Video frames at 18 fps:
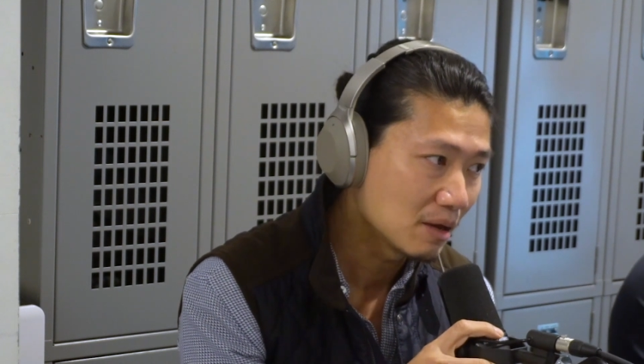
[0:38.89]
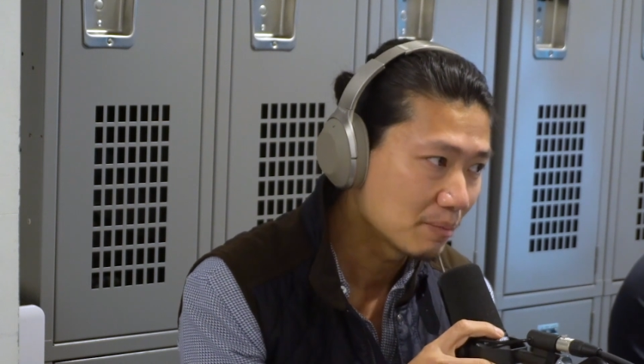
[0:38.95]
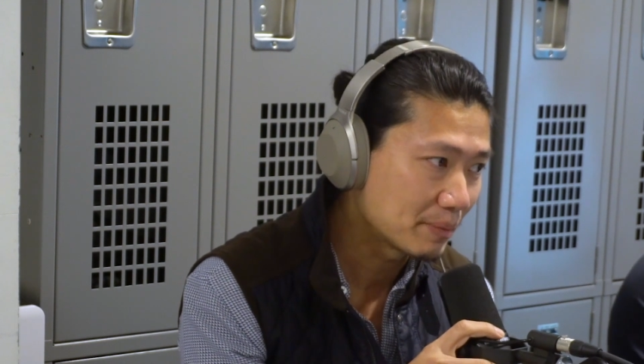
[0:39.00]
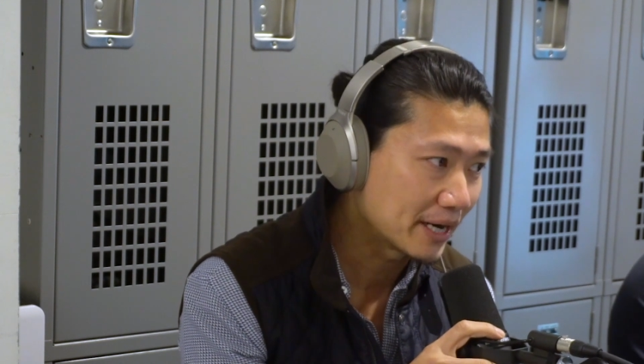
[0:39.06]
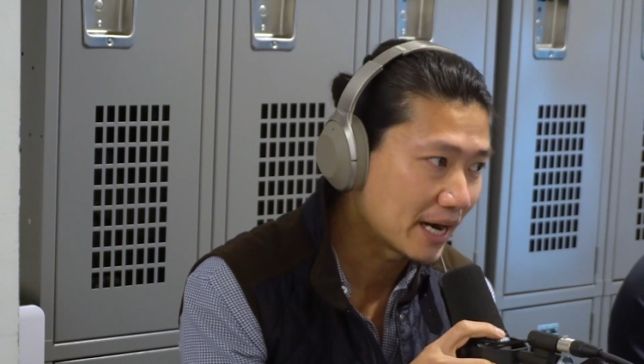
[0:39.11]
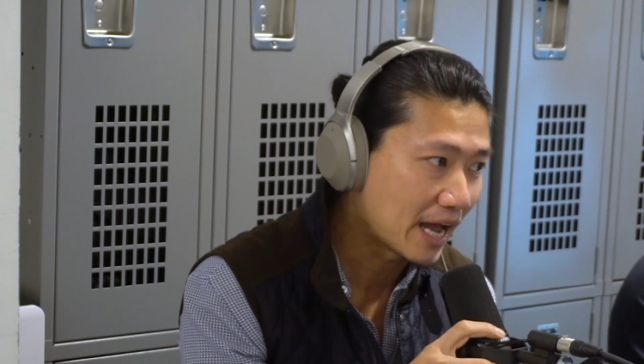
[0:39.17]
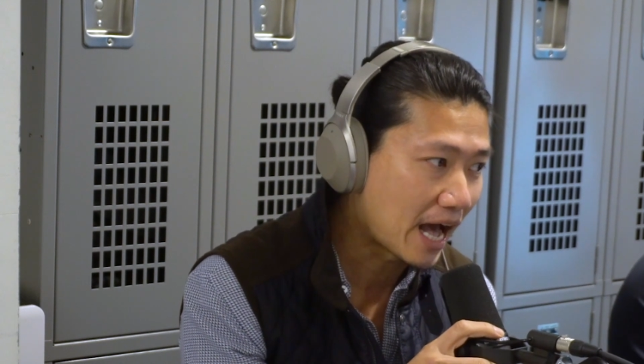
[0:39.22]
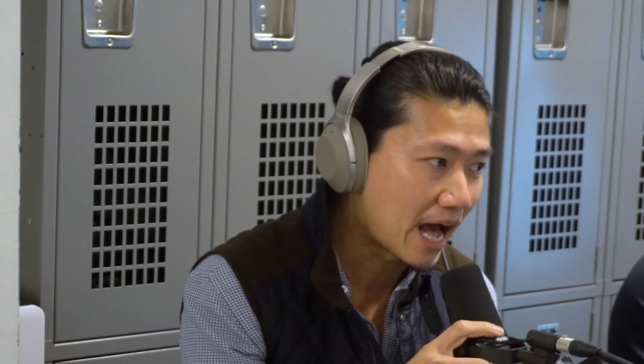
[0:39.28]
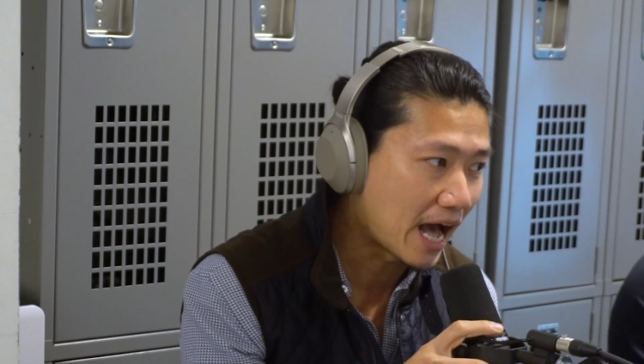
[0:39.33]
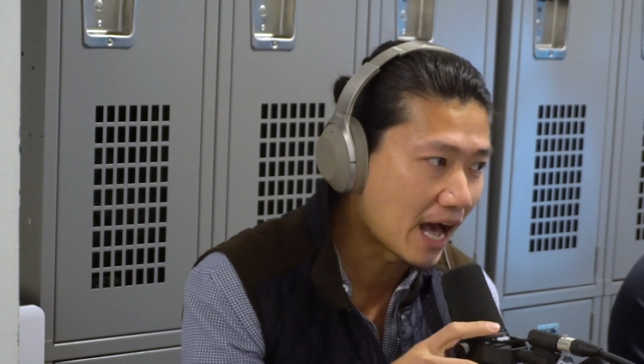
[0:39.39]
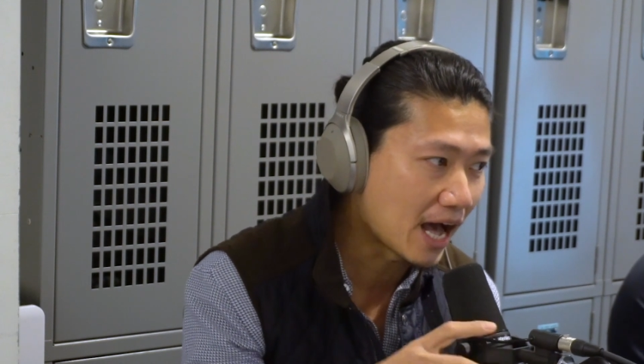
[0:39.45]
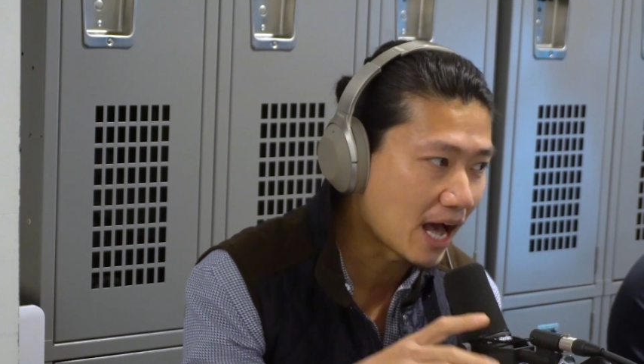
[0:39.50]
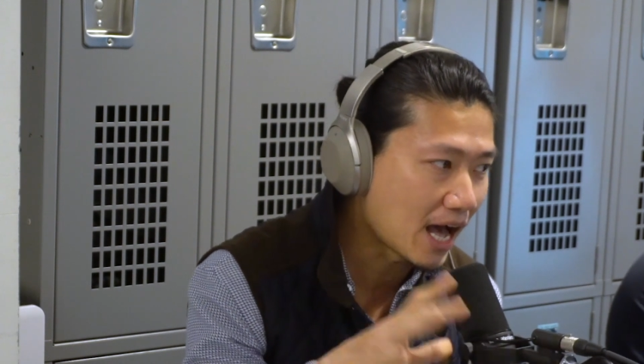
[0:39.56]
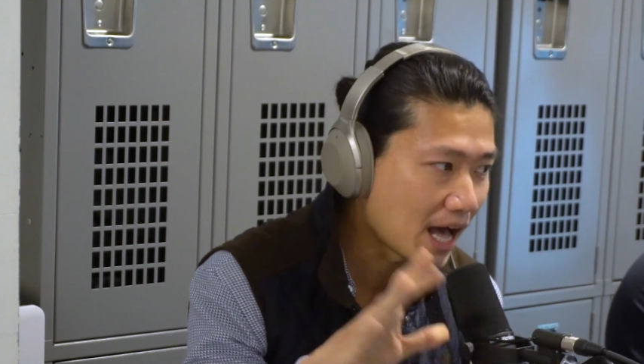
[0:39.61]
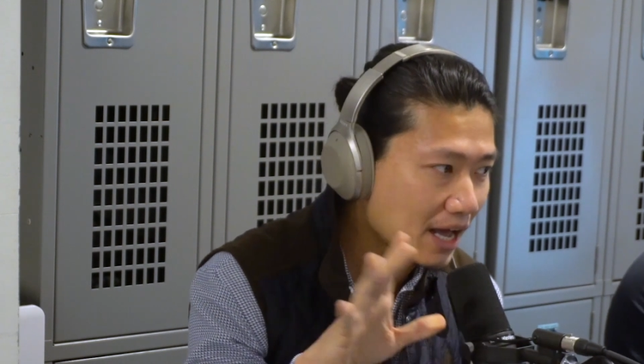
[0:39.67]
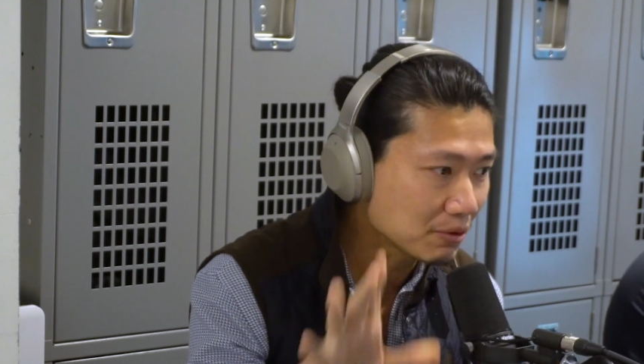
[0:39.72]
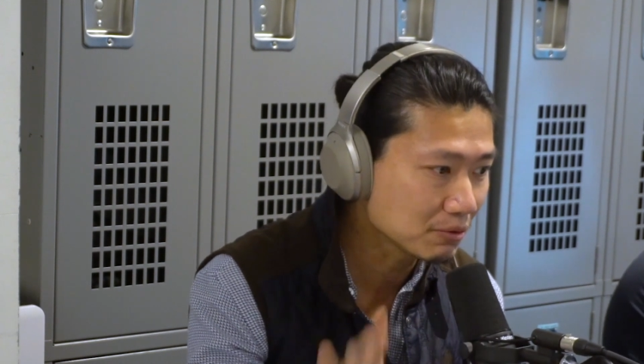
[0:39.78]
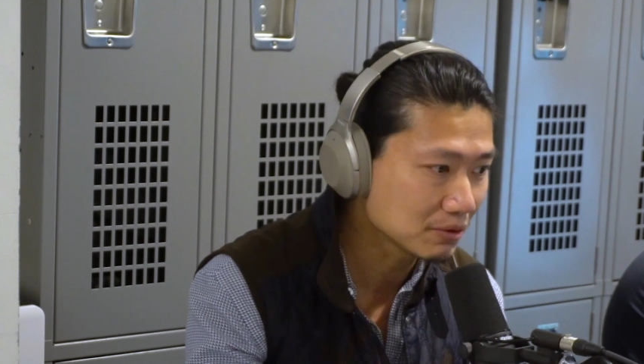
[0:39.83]
But I,
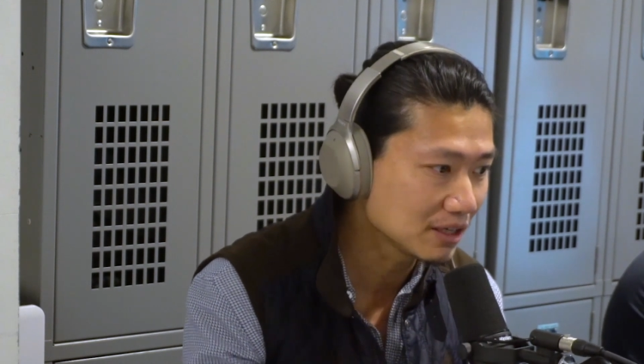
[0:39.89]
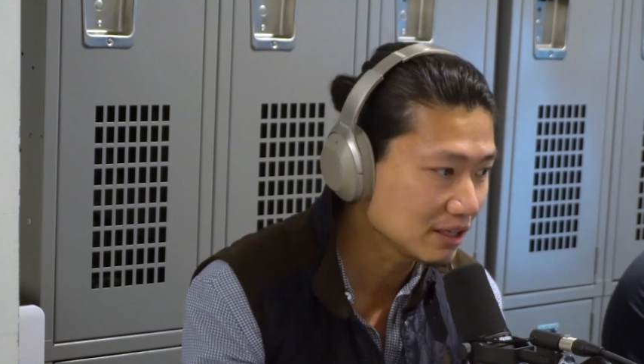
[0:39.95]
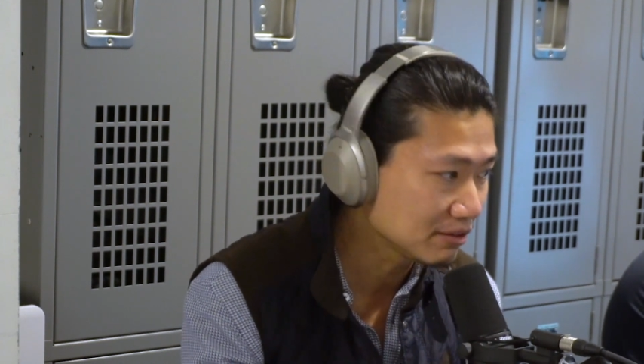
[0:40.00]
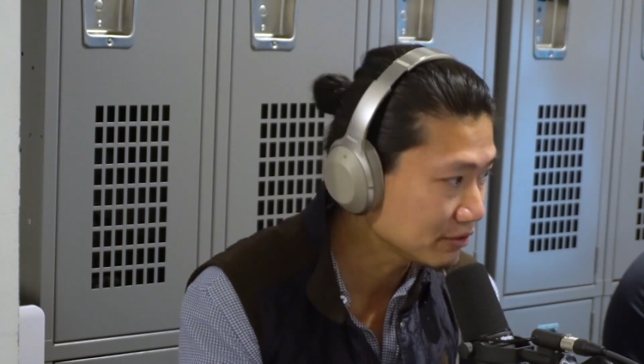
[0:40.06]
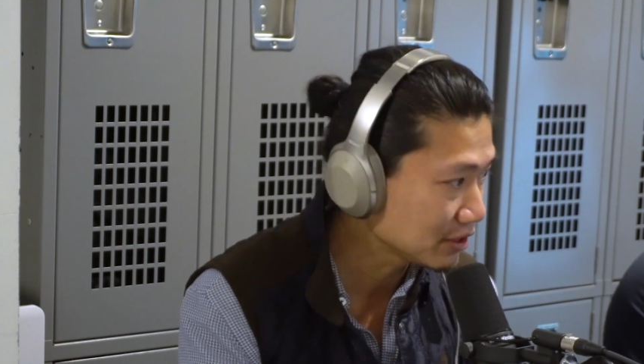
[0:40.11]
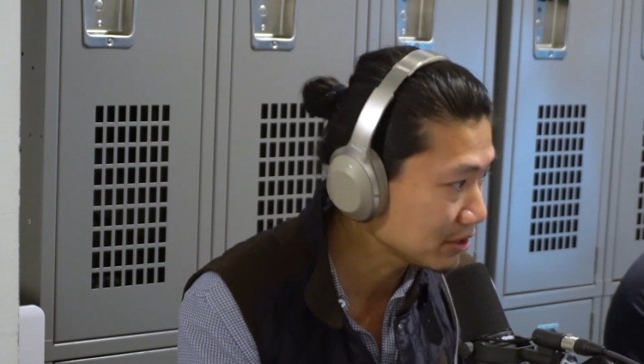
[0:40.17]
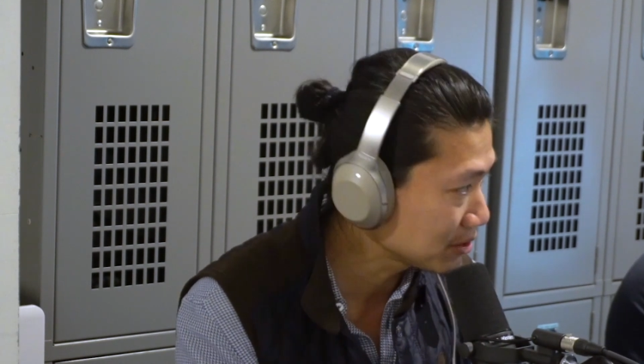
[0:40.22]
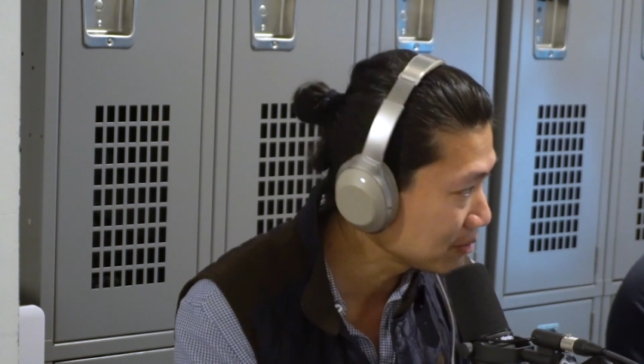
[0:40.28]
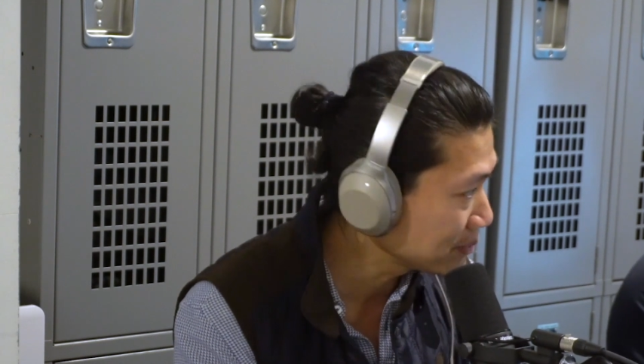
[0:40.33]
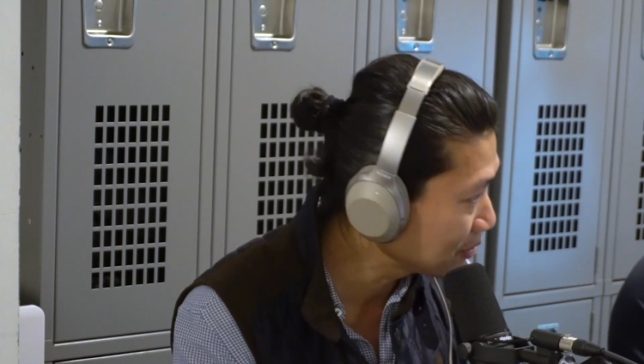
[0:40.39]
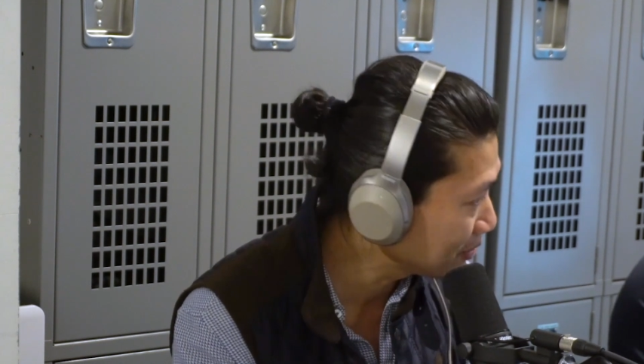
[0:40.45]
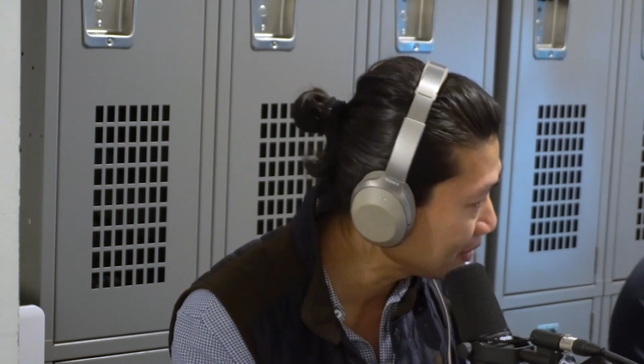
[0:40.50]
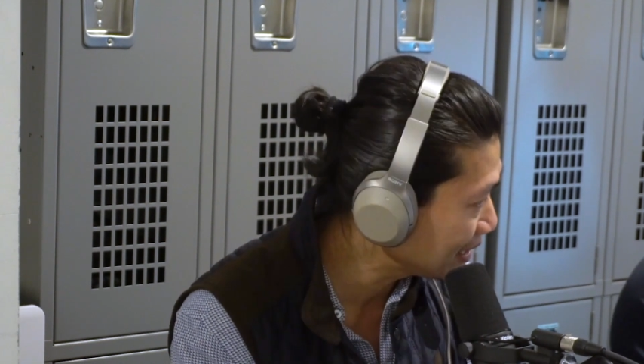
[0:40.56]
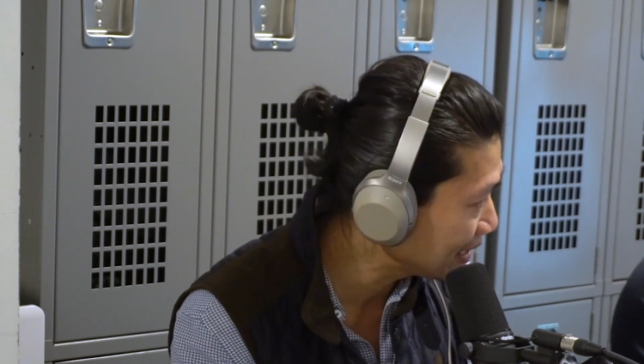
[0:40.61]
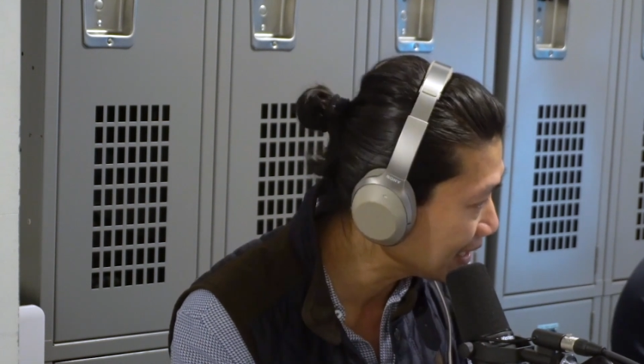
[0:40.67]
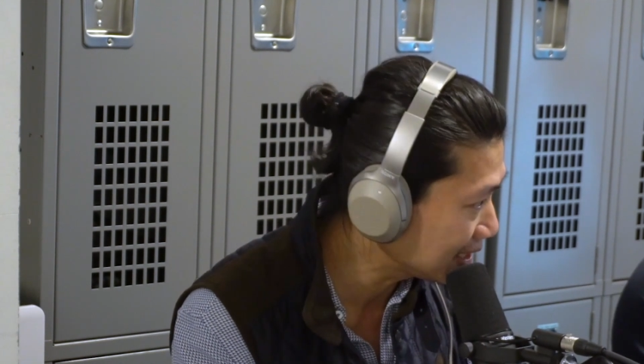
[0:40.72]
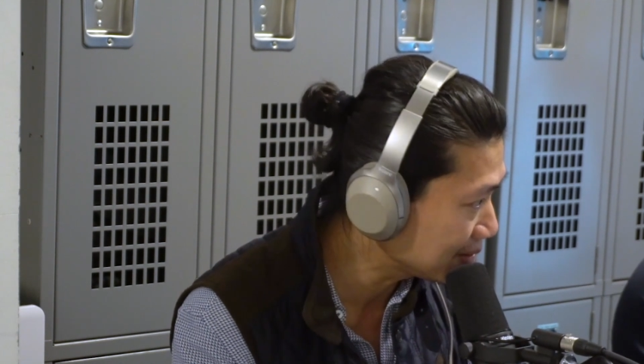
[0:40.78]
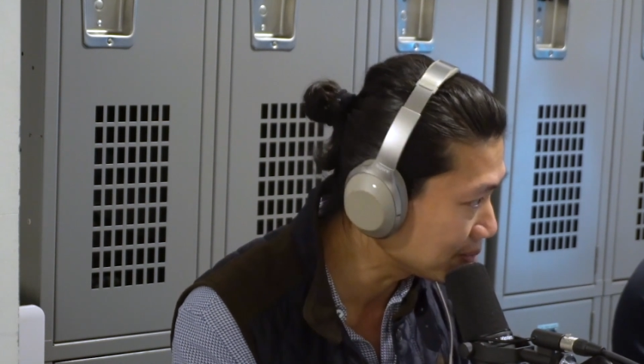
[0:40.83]
I don't live in the
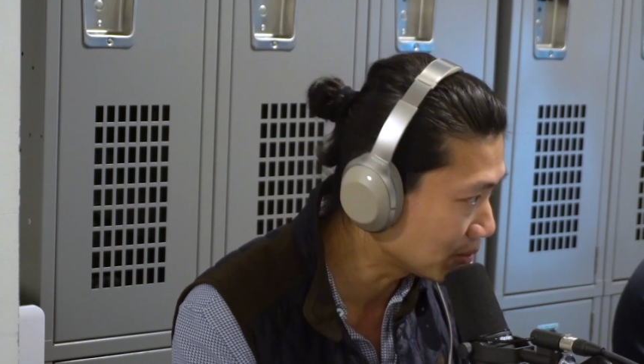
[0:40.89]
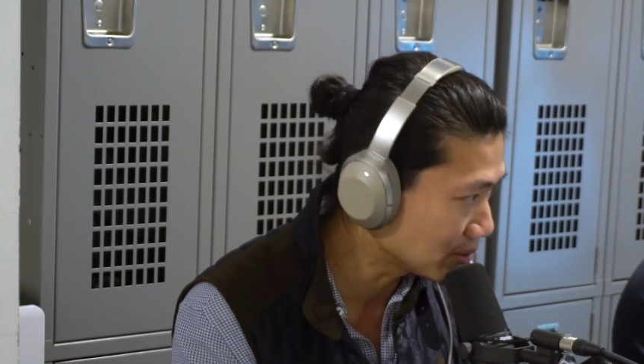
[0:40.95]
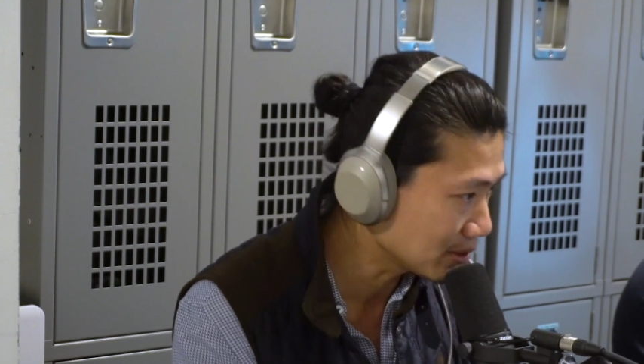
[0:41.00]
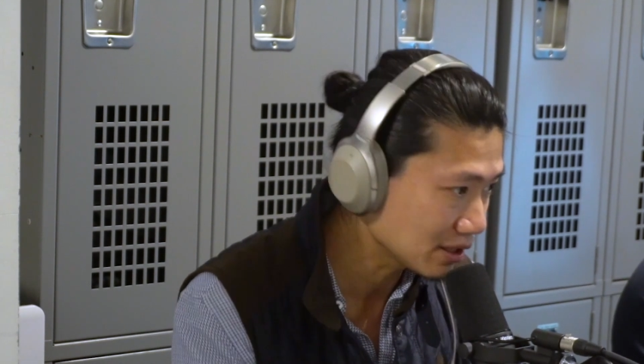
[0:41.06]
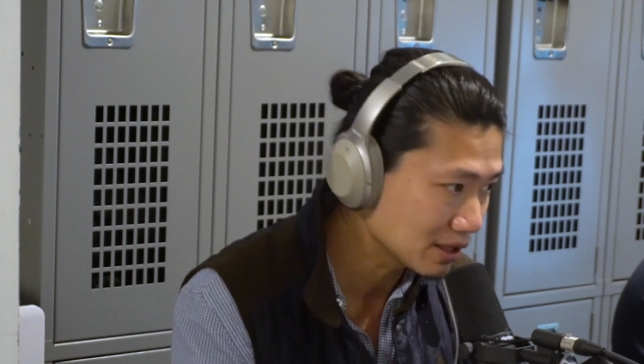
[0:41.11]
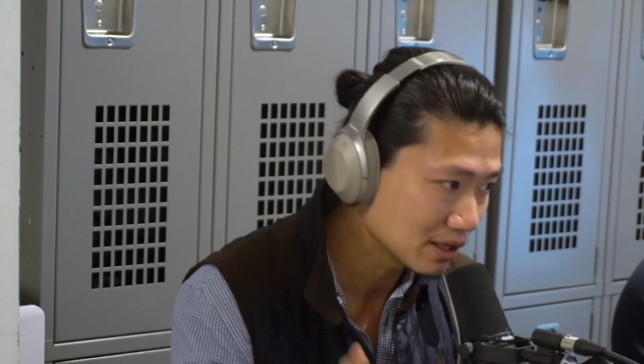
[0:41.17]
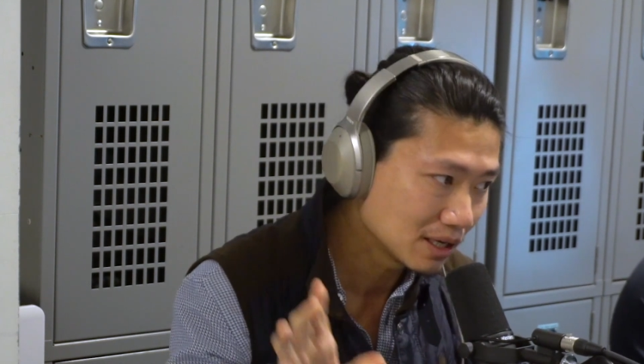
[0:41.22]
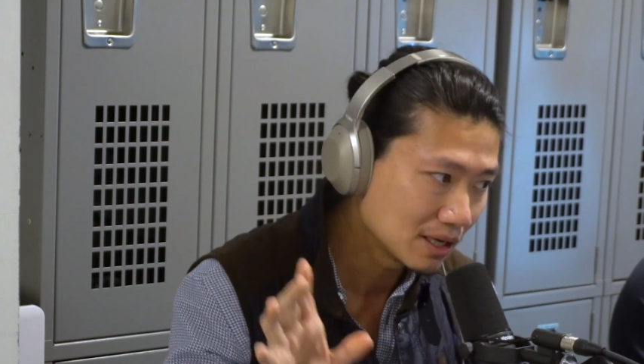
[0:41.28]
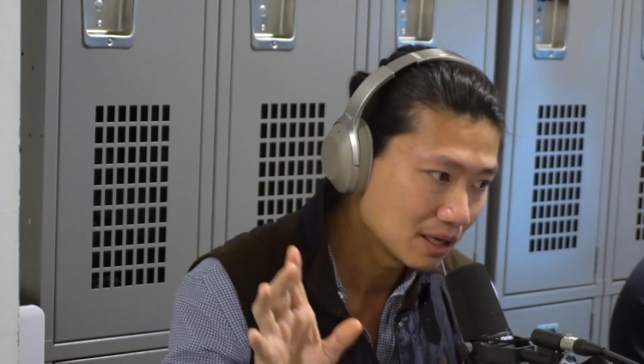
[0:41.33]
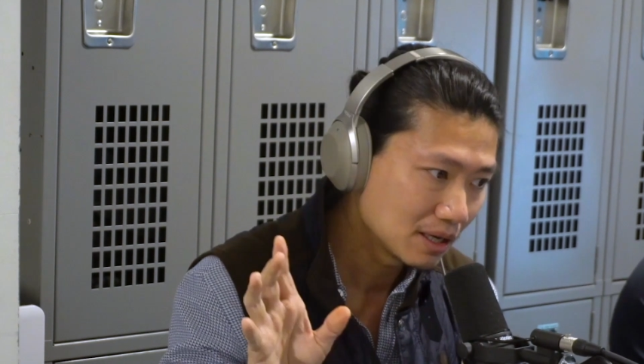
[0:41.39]
community anymore,